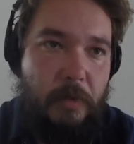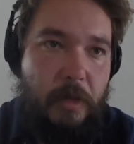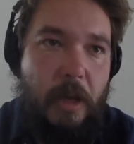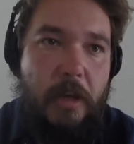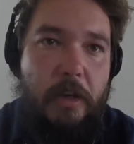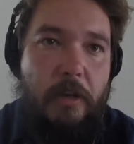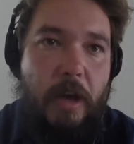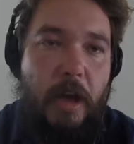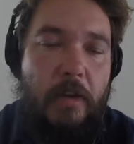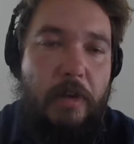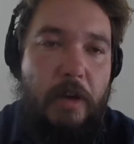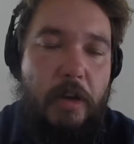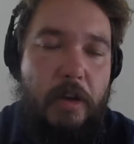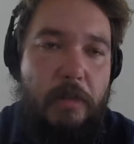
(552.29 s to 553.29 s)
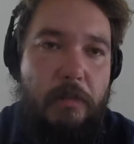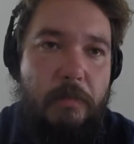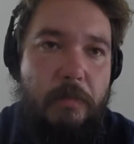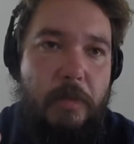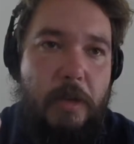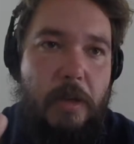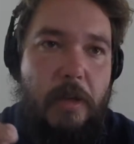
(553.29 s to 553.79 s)
and you have
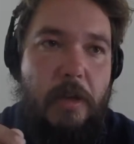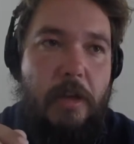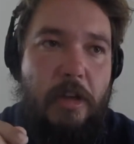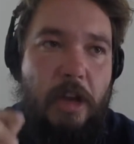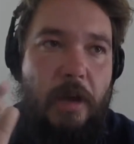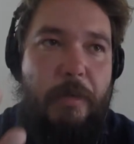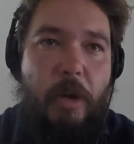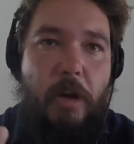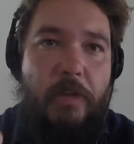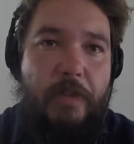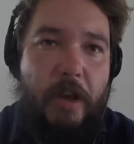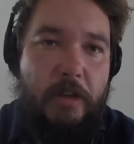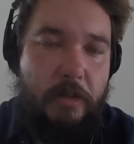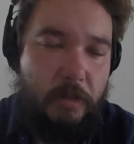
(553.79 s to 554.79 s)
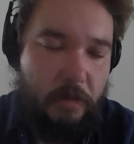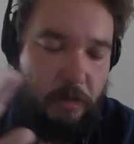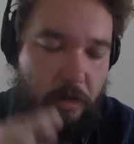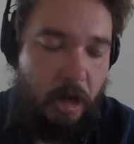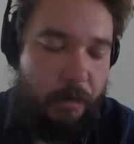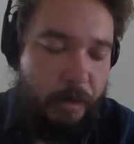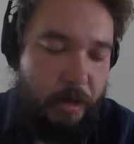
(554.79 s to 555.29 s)
Copy Artifact
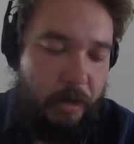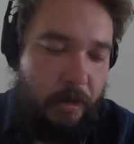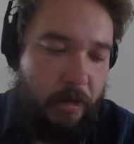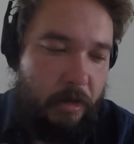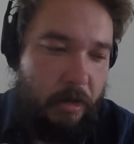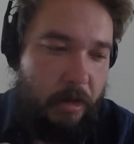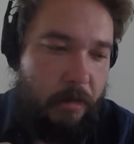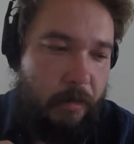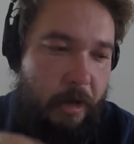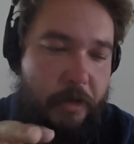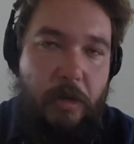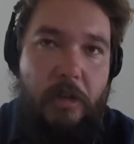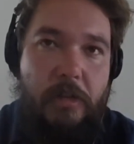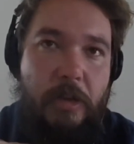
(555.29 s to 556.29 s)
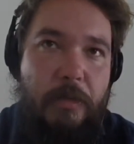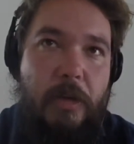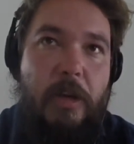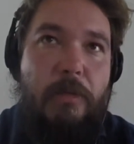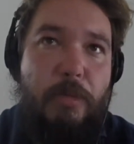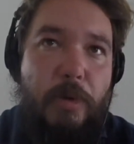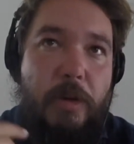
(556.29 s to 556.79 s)
copying Isochron Scepter
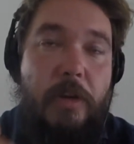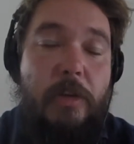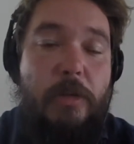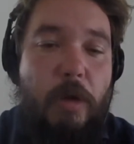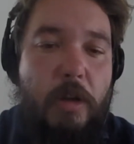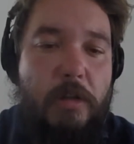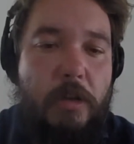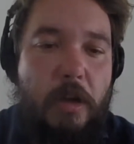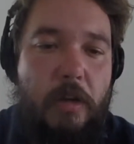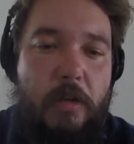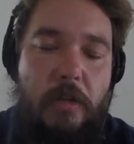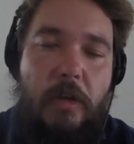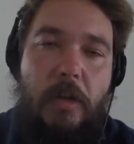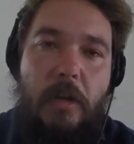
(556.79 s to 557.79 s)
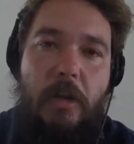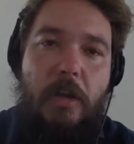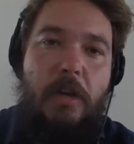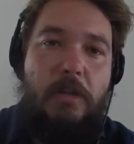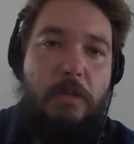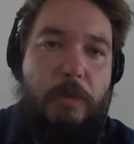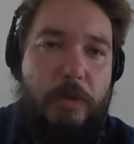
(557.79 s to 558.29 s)
and printing Swan Song.
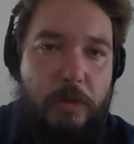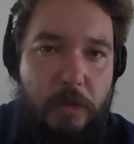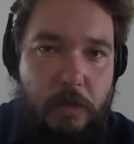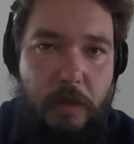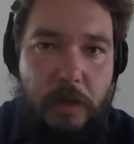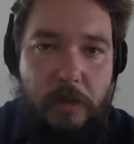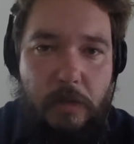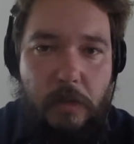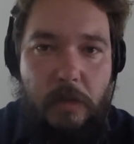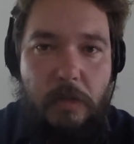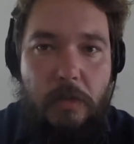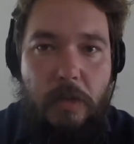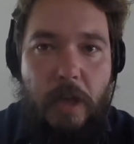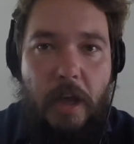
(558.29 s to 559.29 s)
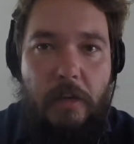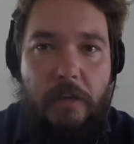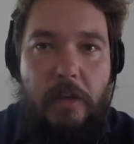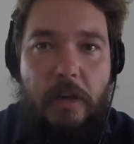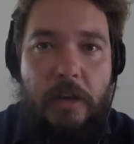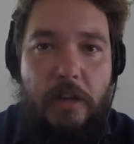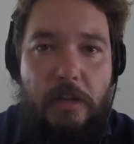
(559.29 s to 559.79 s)
So what you do is you cast
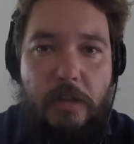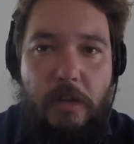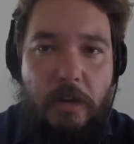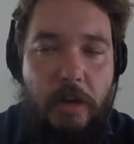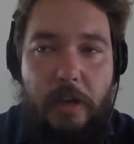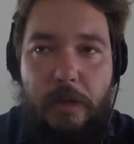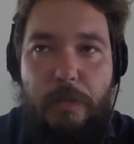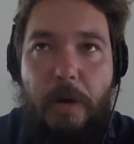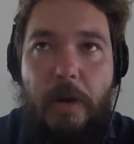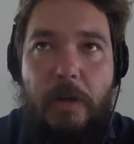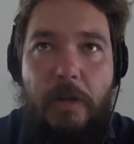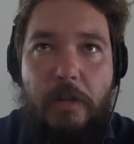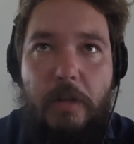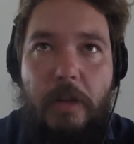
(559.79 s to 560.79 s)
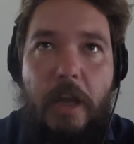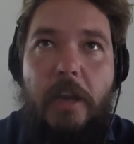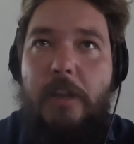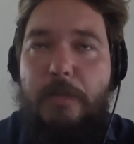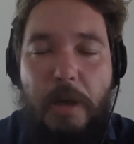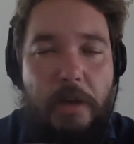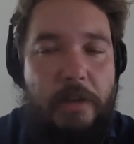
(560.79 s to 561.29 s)
a spell, any
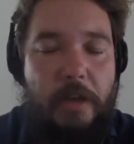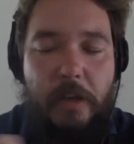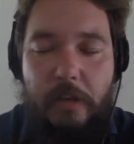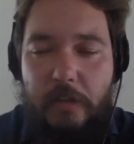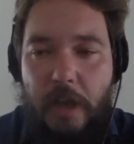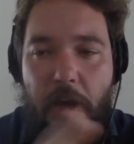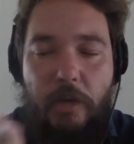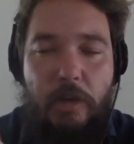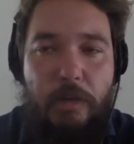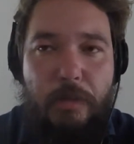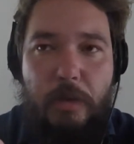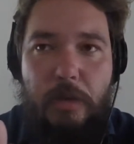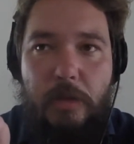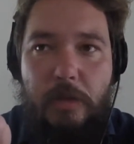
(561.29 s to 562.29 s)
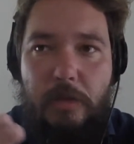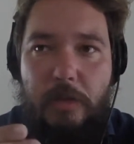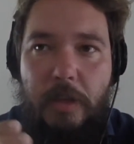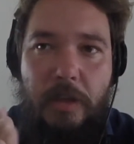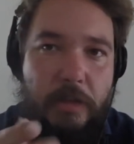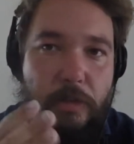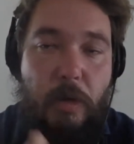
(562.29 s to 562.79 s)
spell that is counterable,
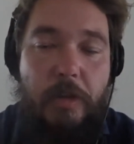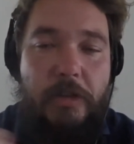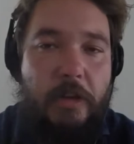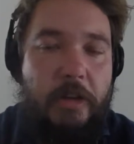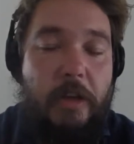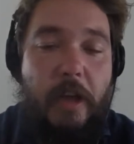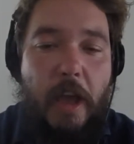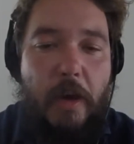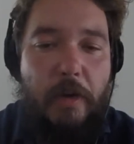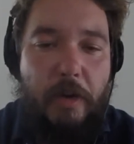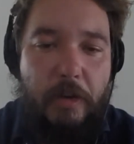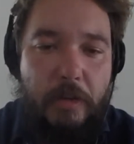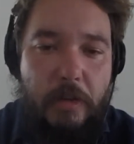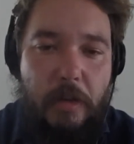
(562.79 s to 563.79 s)
that Swan Song can counter.